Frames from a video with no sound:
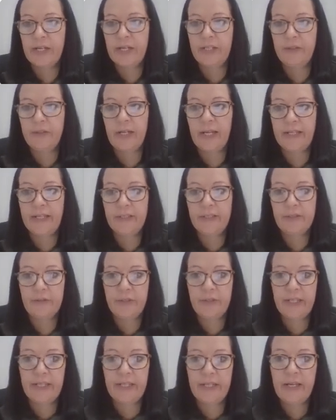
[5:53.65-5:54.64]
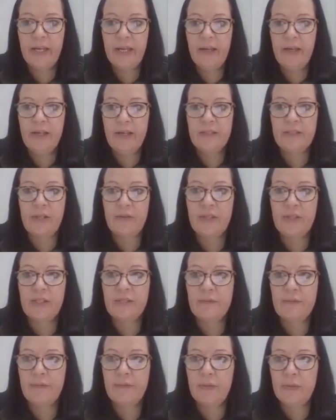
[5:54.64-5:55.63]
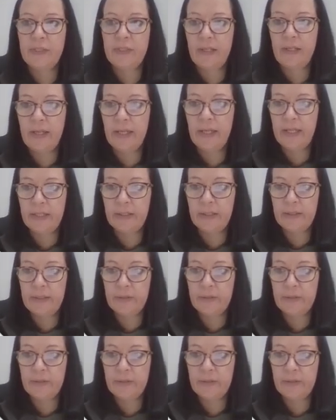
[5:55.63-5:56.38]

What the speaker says: as regulatory. So this filter